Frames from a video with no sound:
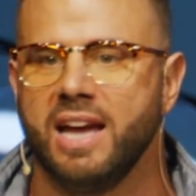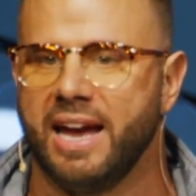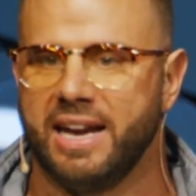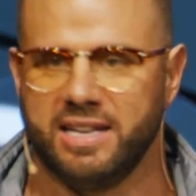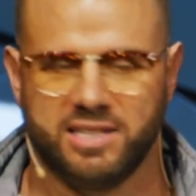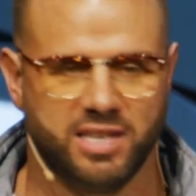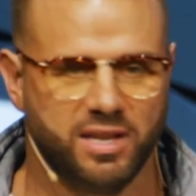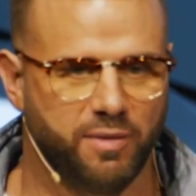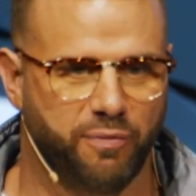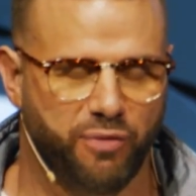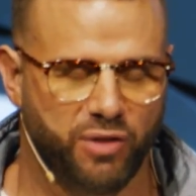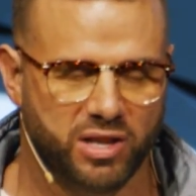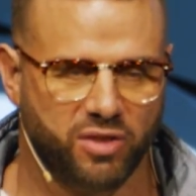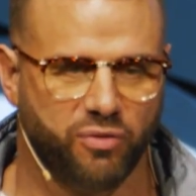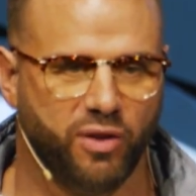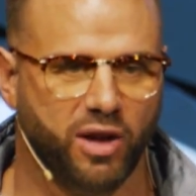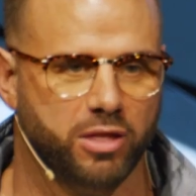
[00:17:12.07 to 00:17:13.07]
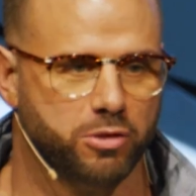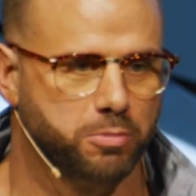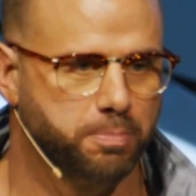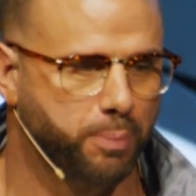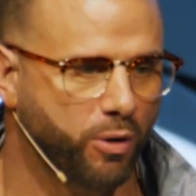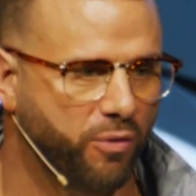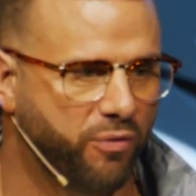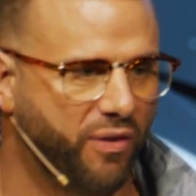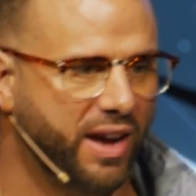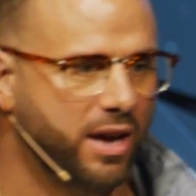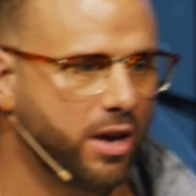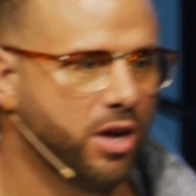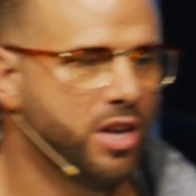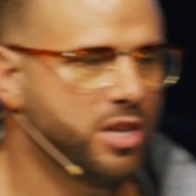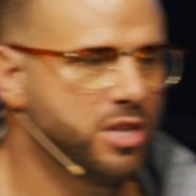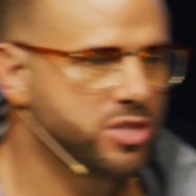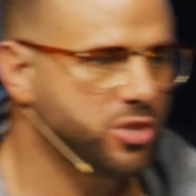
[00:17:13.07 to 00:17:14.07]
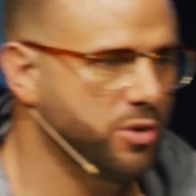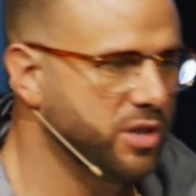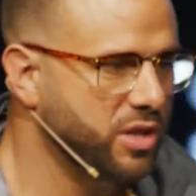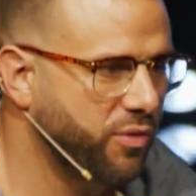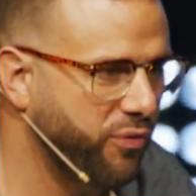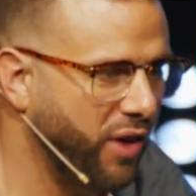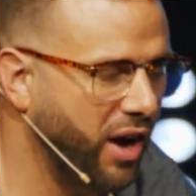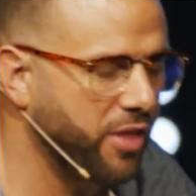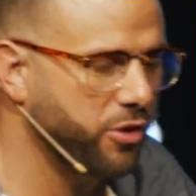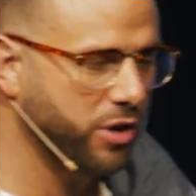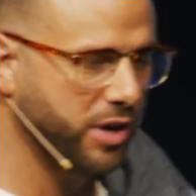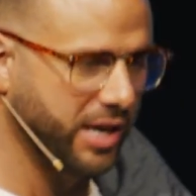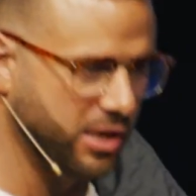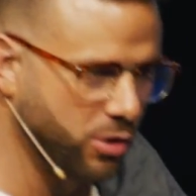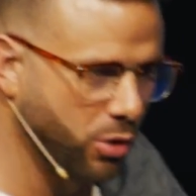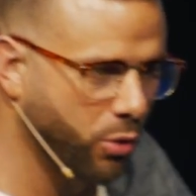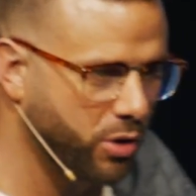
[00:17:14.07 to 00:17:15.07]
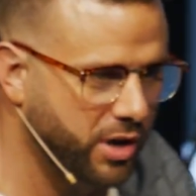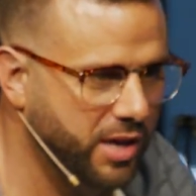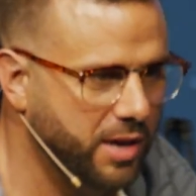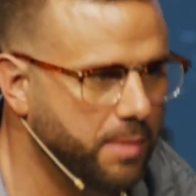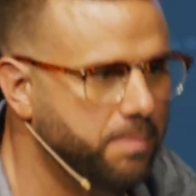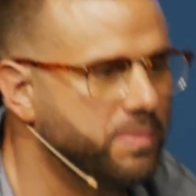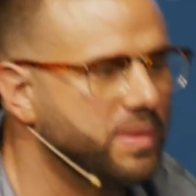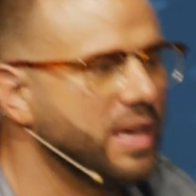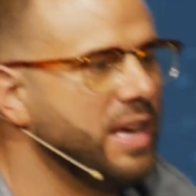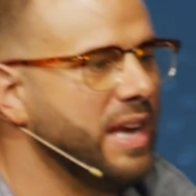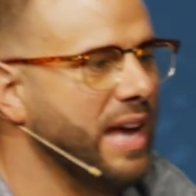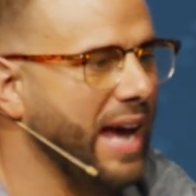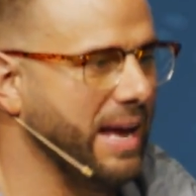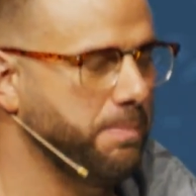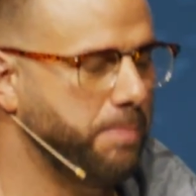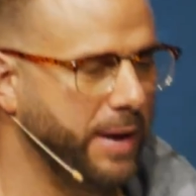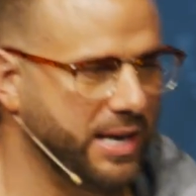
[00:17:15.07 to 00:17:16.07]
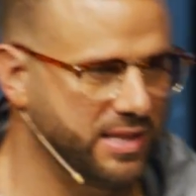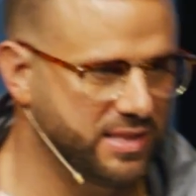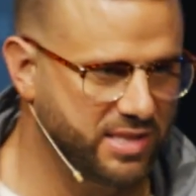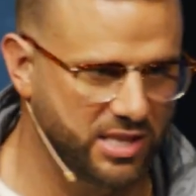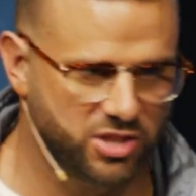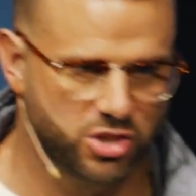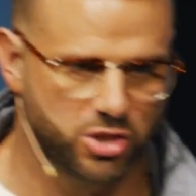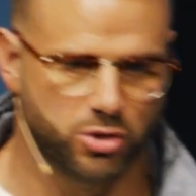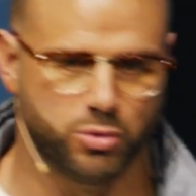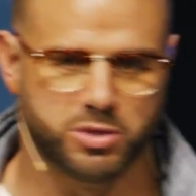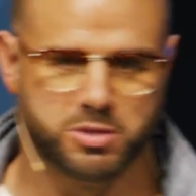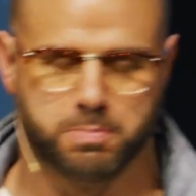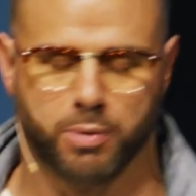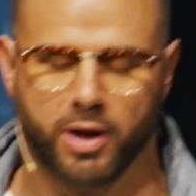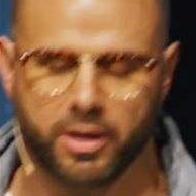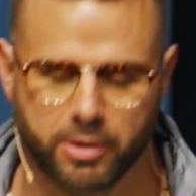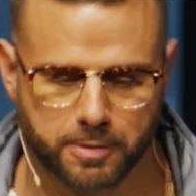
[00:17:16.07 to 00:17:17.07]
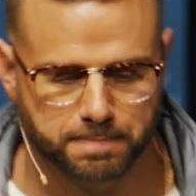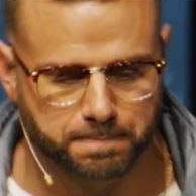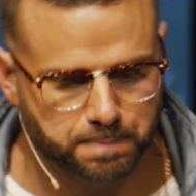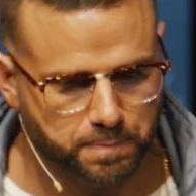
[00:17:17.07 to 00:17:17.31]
and it didn't fit his father's profile, so his father ignored him and paid attention to his brother.